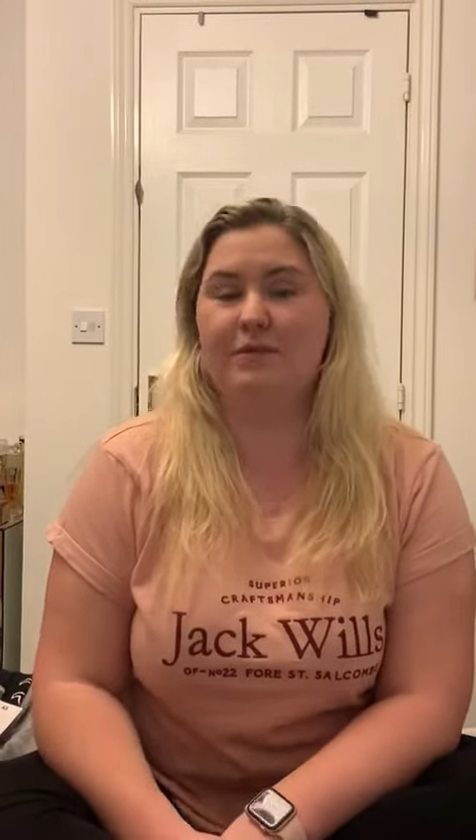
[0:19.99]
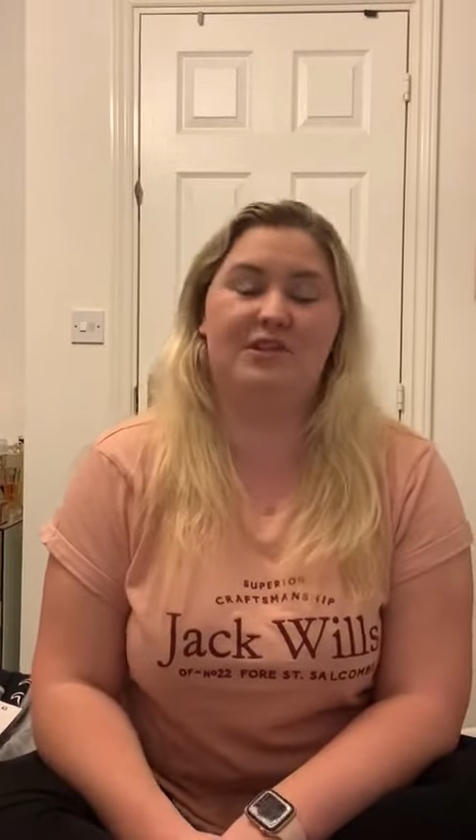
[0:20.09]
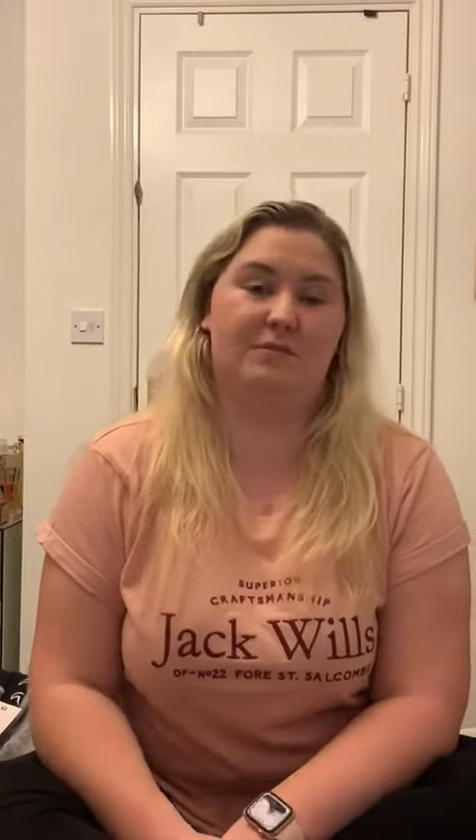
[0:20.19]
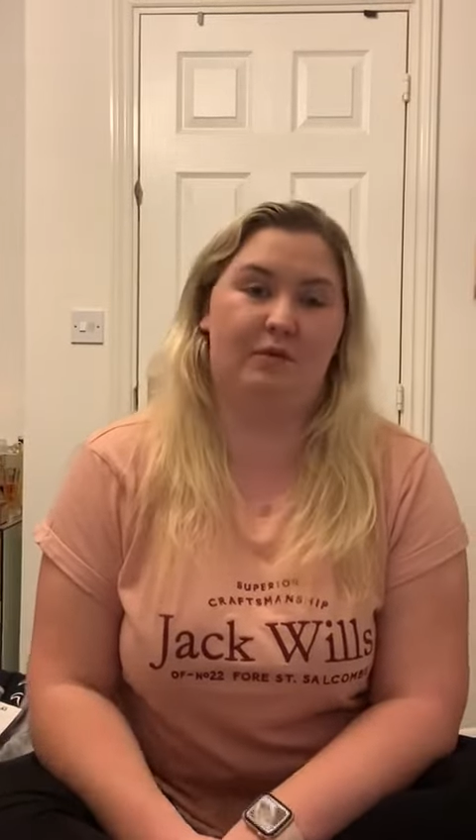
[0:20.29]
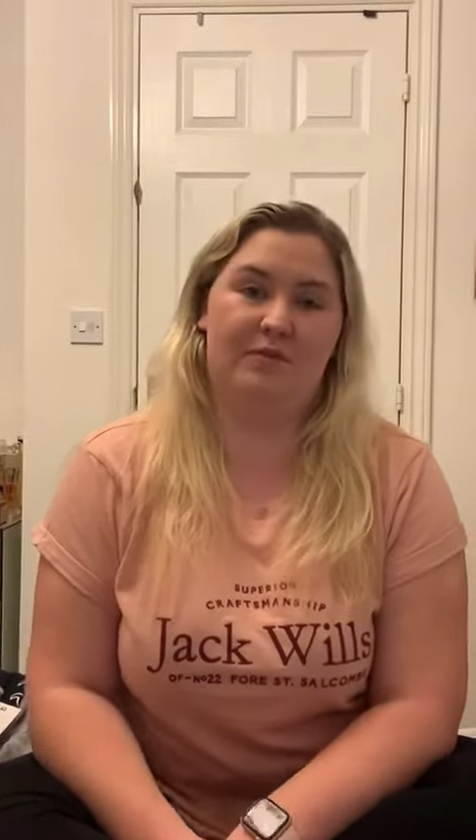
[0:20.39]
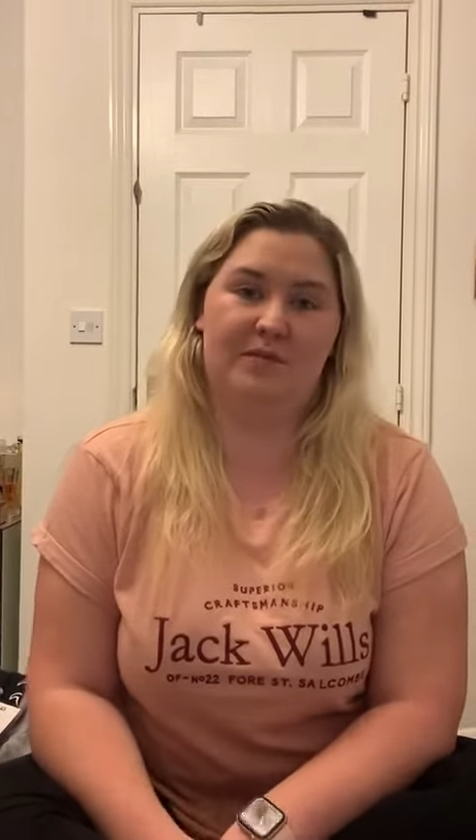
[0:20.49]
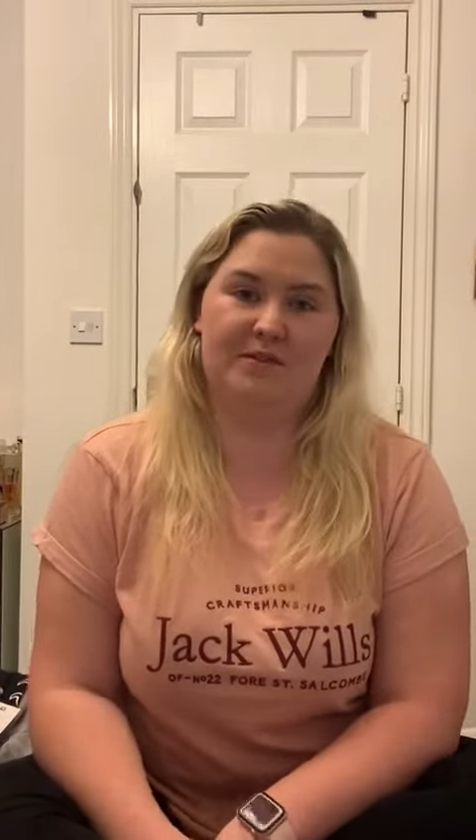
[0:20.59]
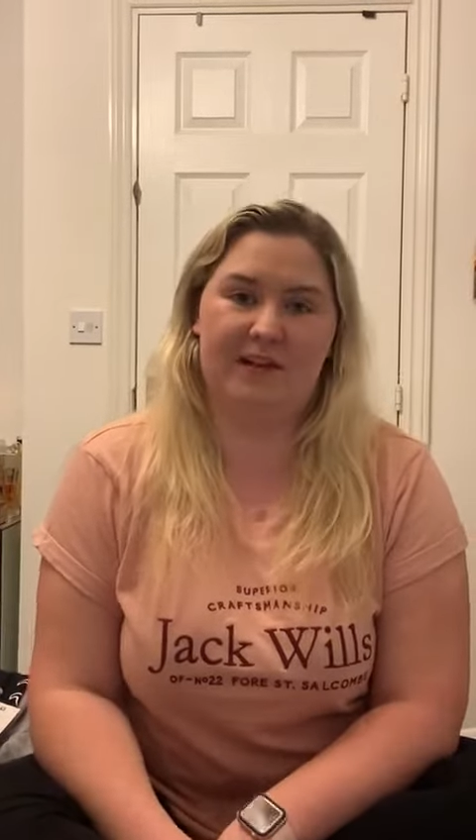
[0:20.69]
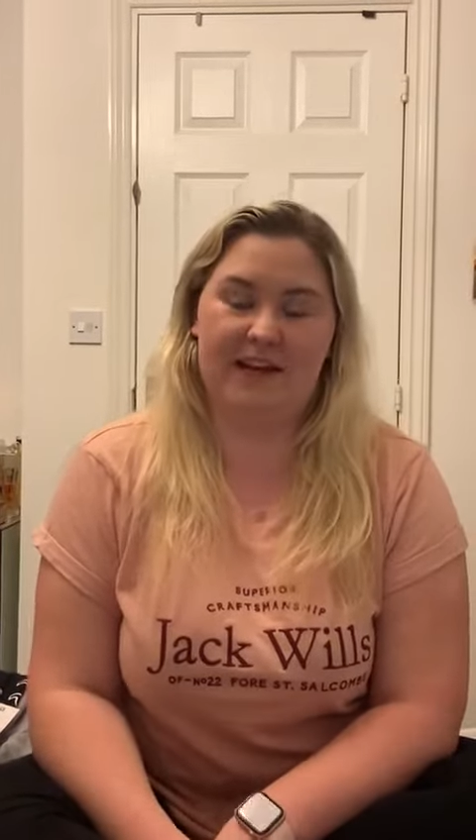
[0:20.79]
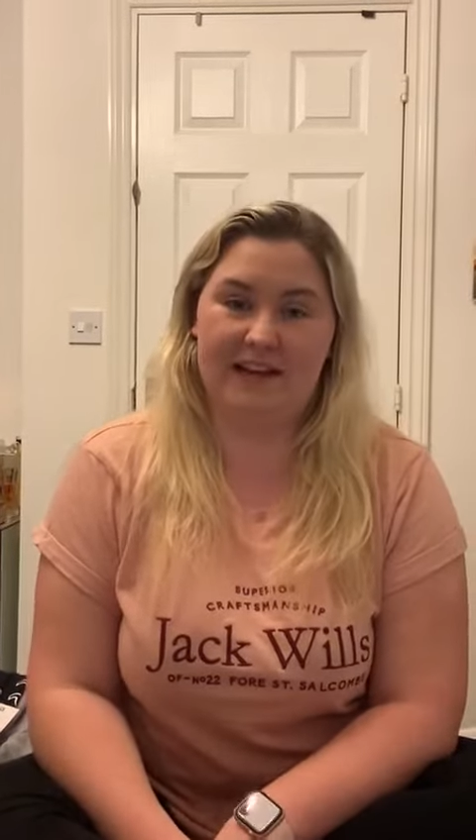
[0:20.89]
which is what we've been
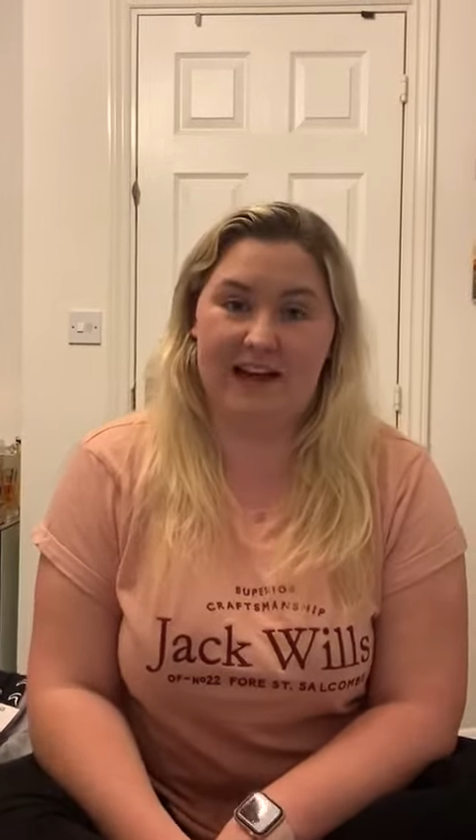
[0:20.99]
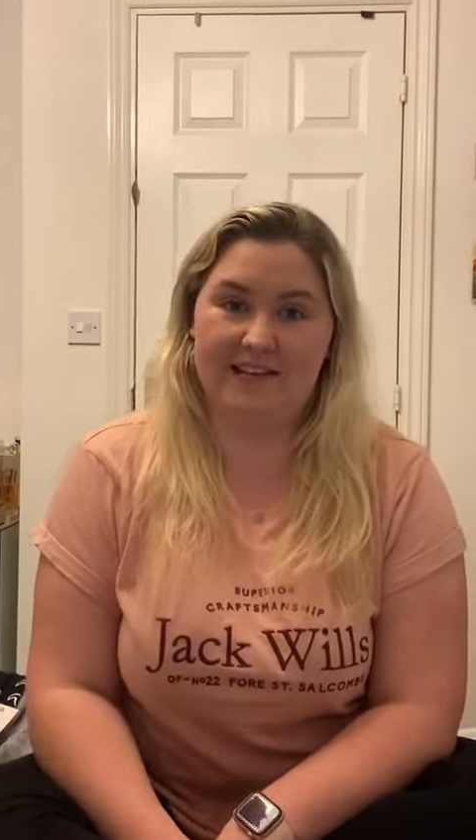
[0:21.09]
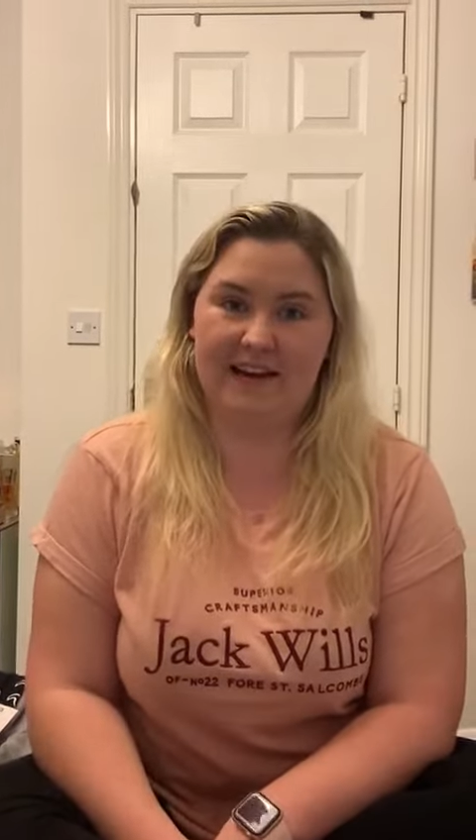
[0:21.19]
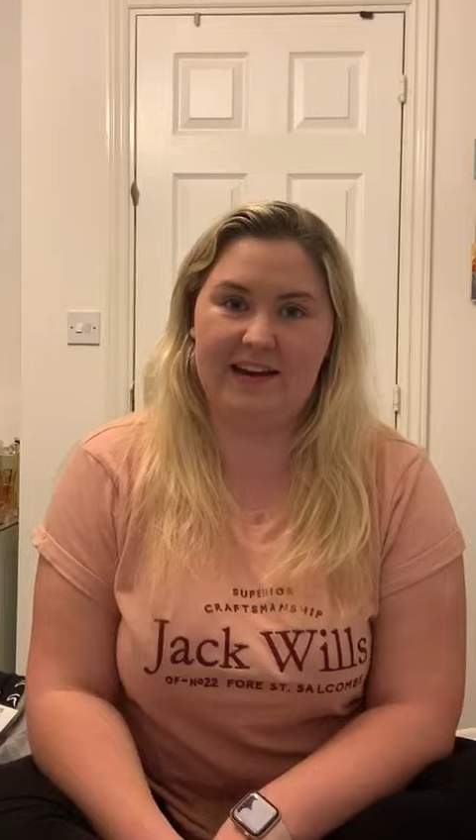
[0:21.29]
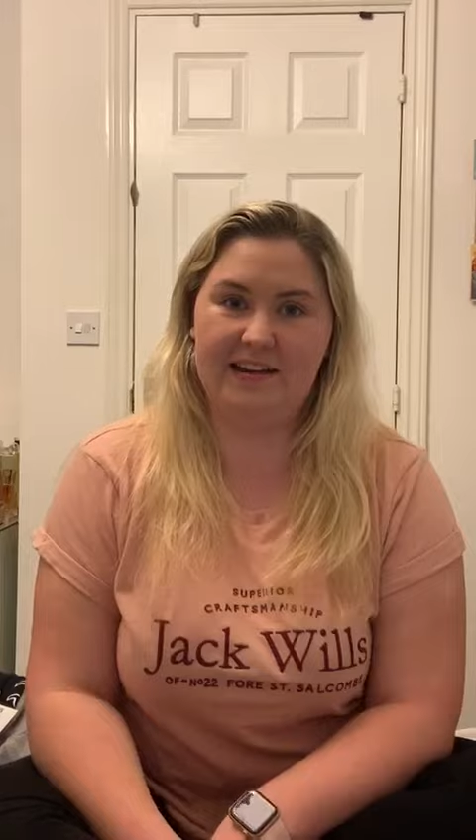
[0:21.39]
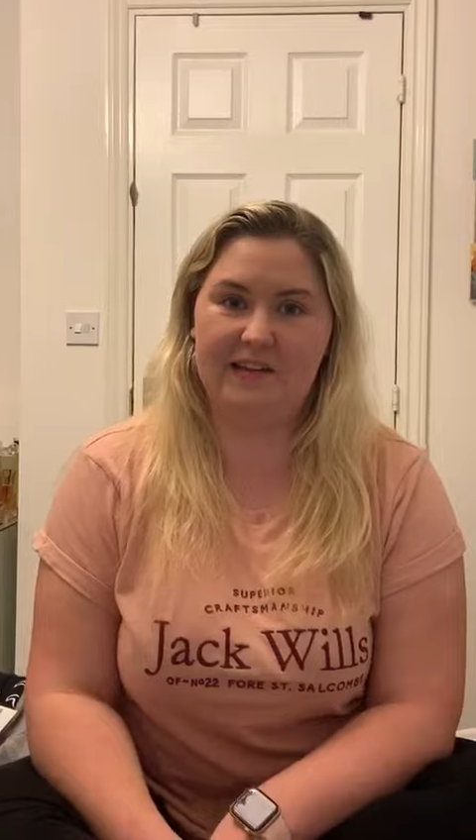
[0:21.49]
doing in class lately.